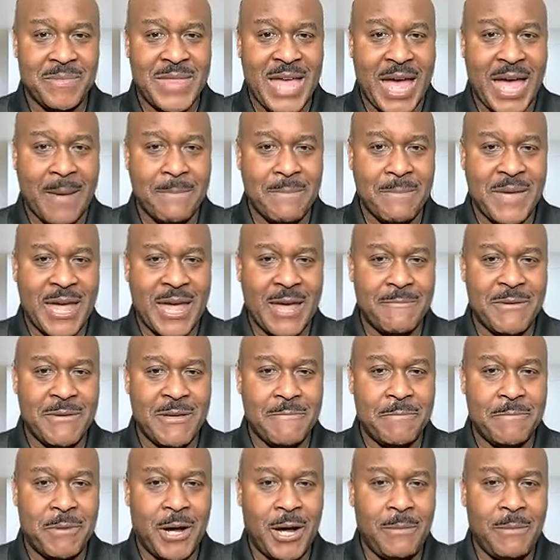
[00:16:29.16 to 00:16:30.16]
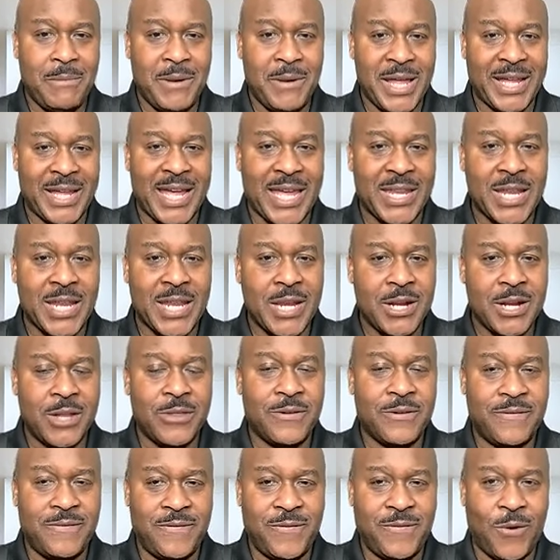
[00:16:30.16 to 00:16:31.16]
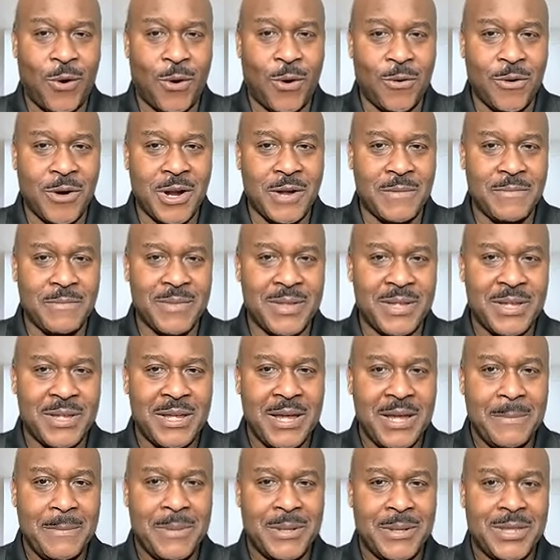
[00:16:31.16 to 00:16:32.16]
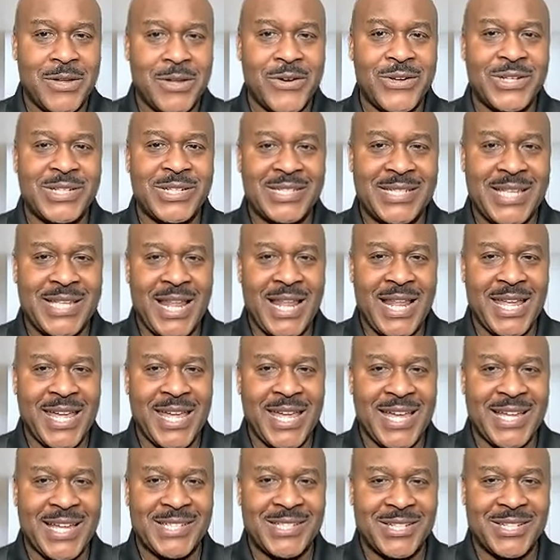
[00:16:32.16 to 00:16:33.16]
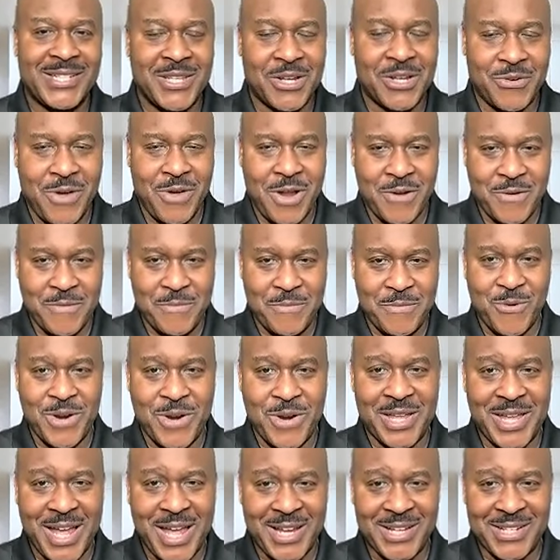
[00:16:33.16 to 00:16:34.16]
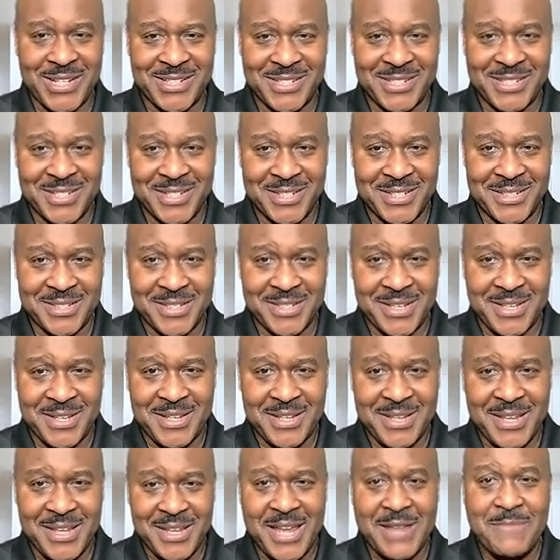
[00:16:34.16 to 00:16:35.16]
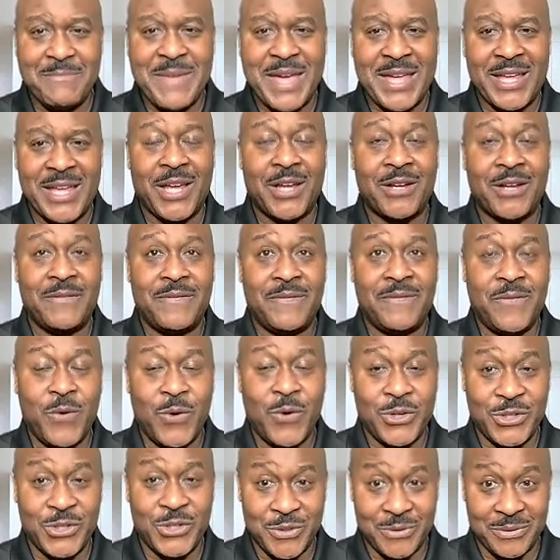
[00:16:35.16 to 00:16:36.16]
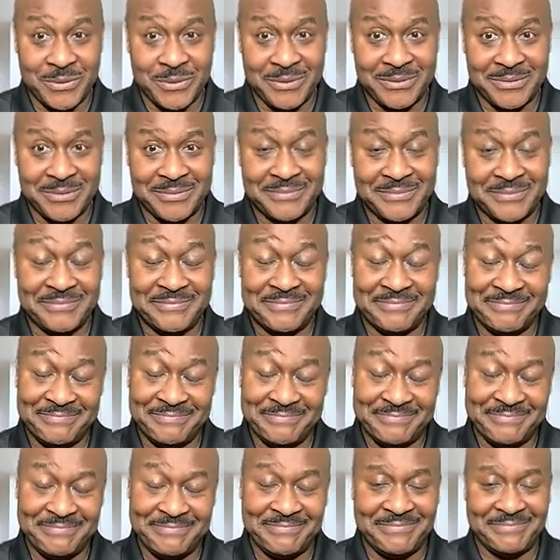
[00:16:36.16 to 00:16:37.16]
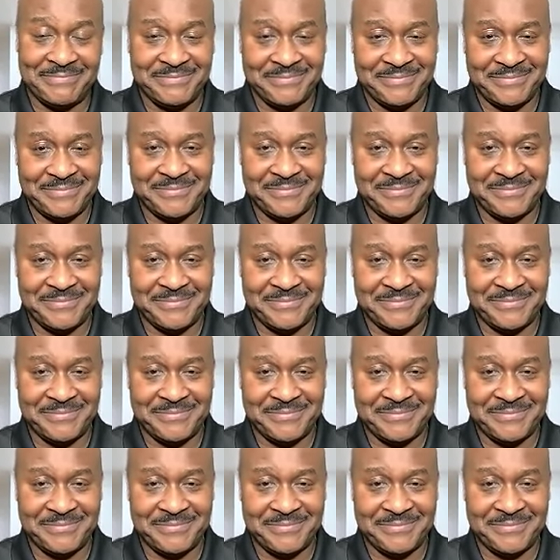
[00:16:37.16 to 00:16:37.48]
that may be public in another forum, but they're selling it to the credit reporting agency and making a fortune. They